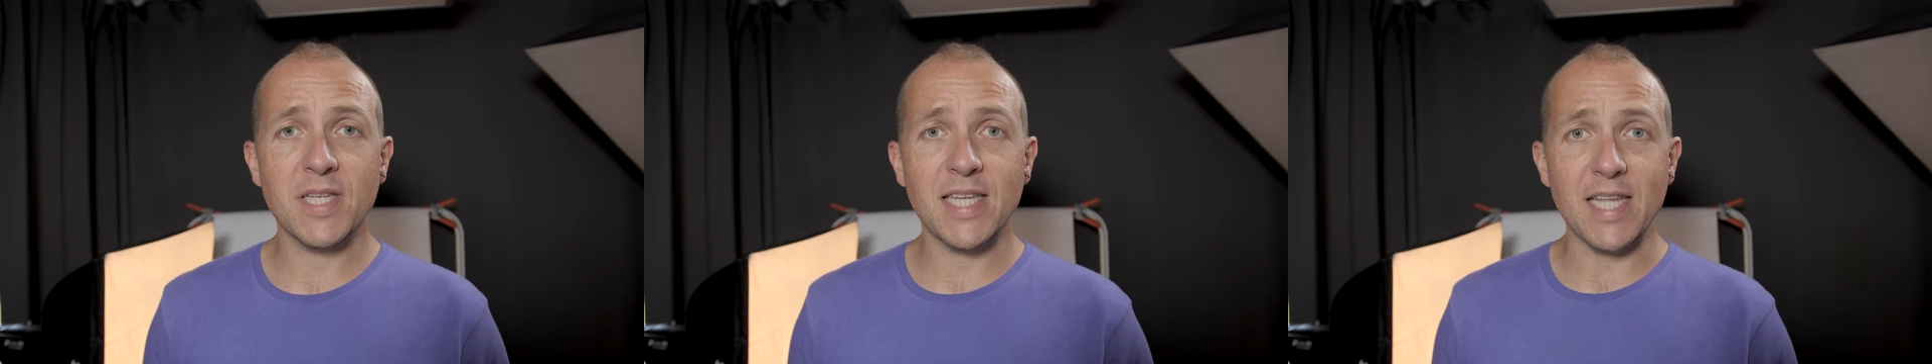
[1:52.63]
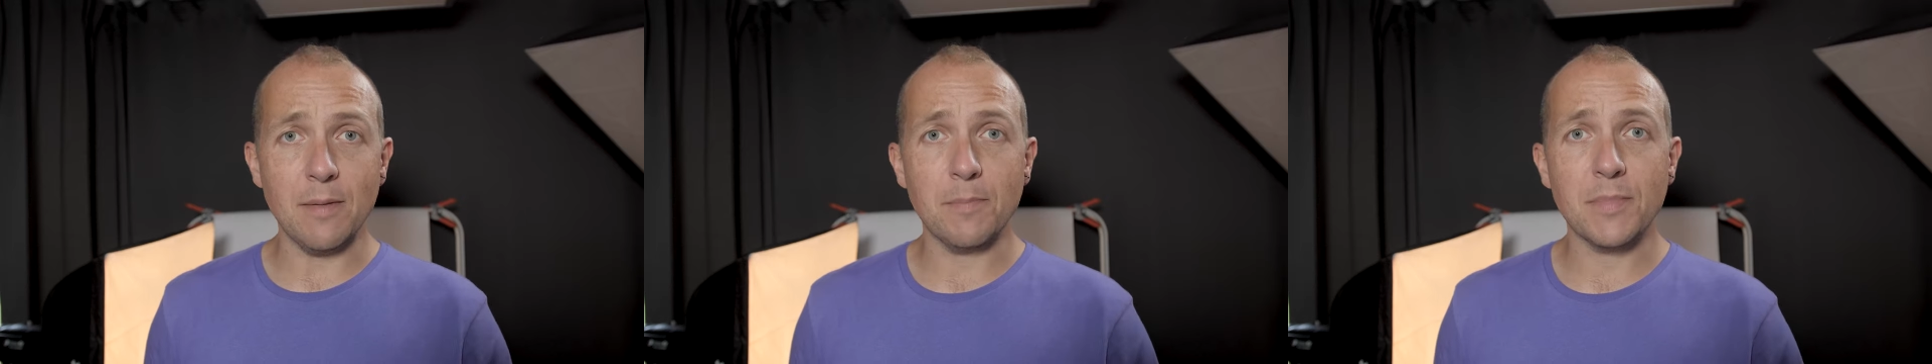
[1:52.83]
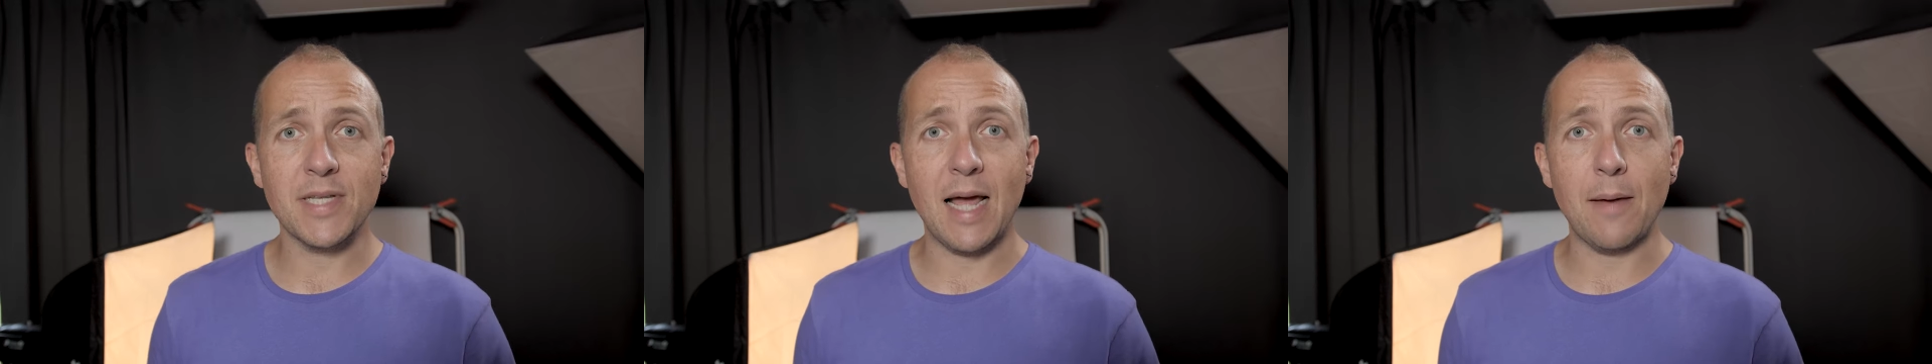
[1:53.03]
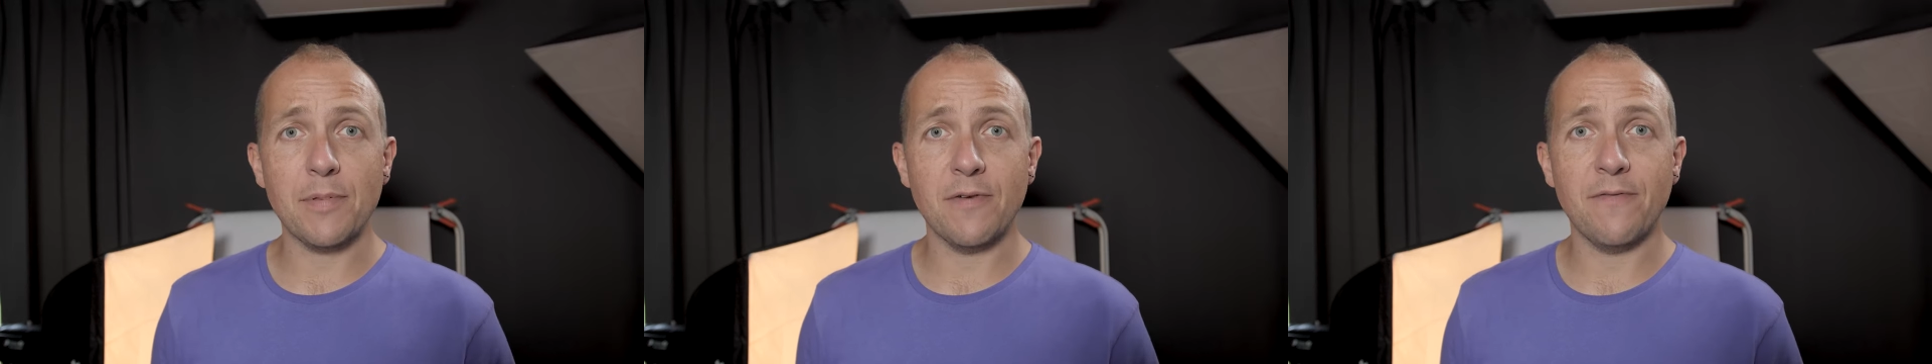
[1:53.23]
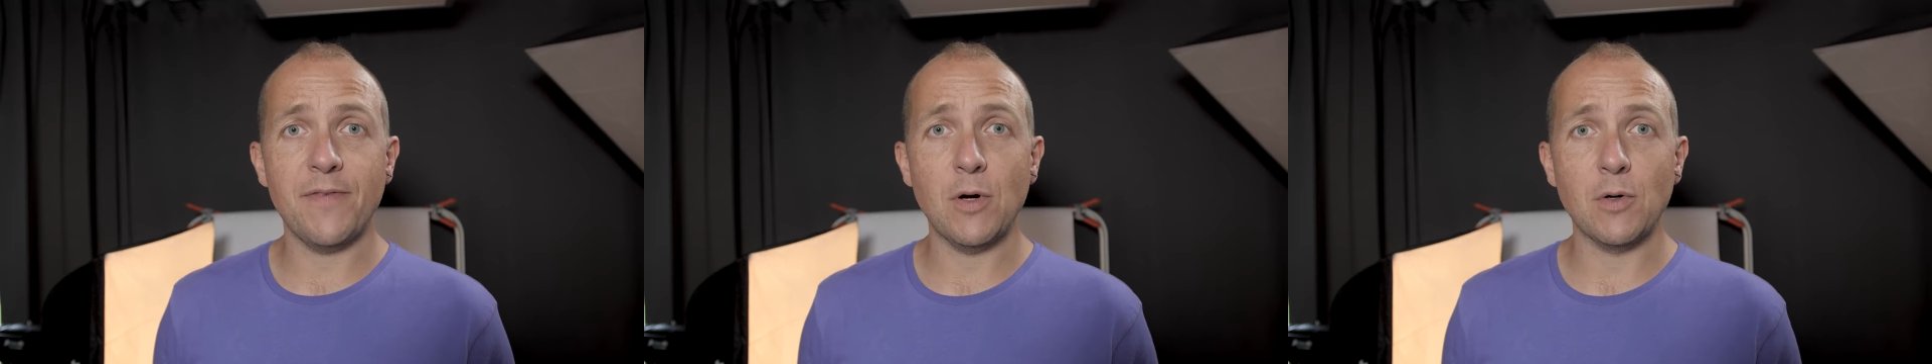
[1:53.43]
deep
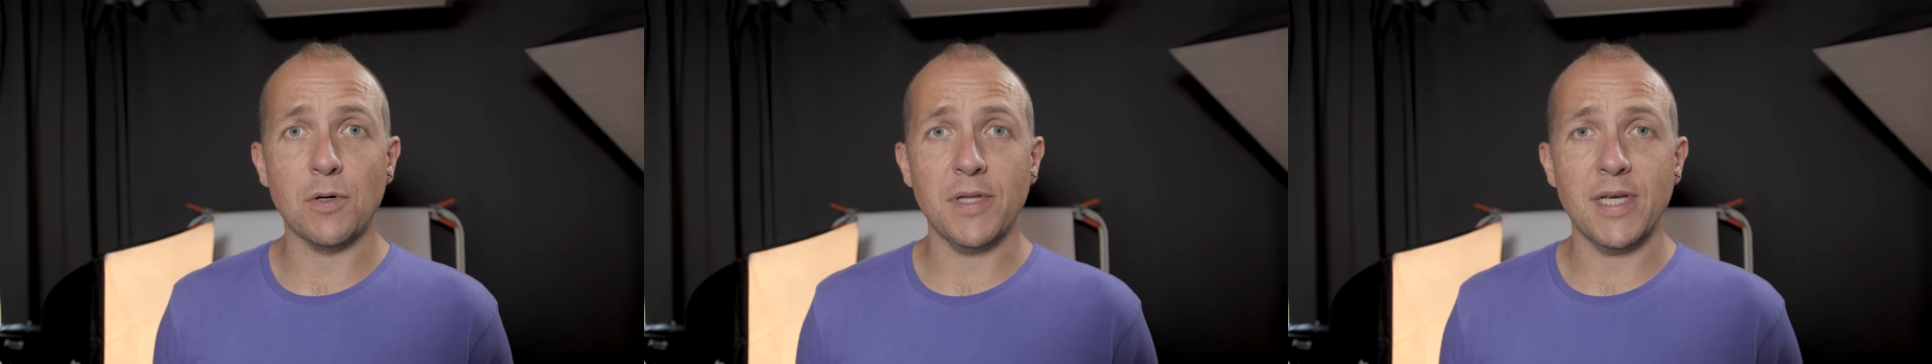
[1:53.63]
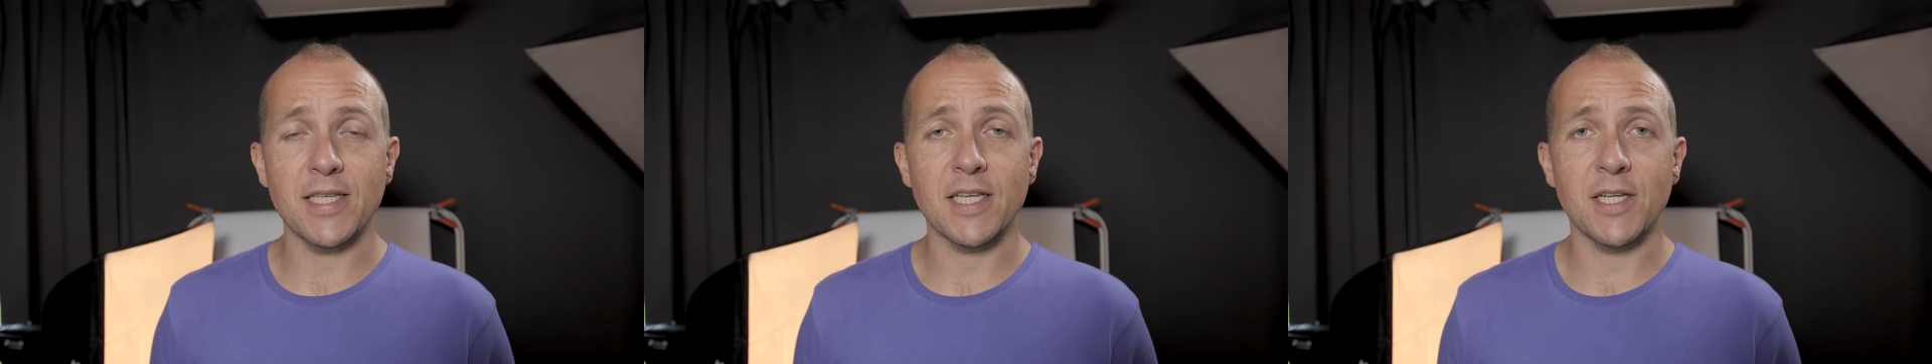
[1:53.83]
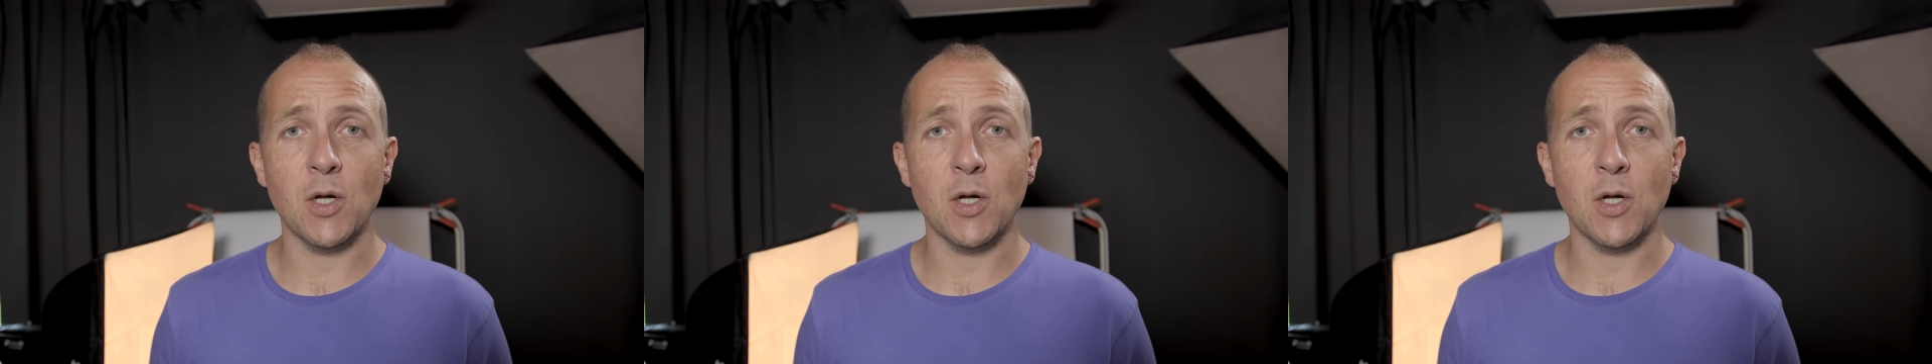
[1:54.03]
depth of field on this.